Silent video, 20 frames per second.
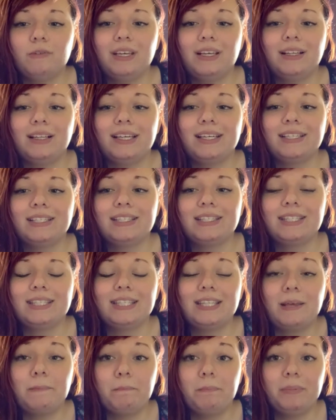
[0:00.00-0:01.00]
feeling
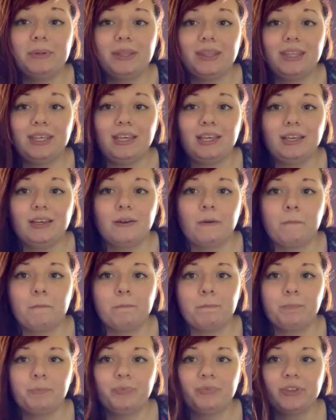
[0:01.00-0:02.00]
sympathy
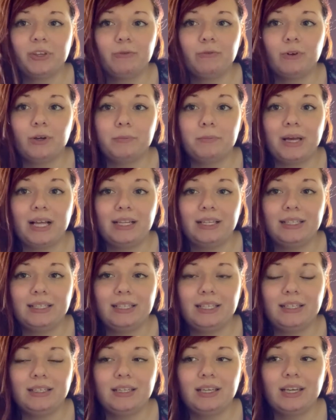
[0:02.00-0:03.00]
for
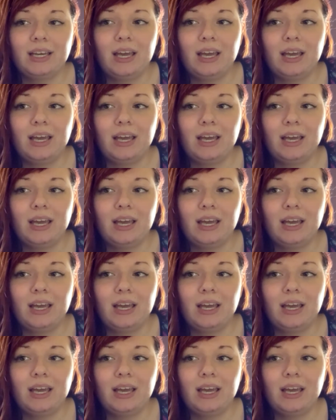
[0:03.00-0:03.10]
Melanie.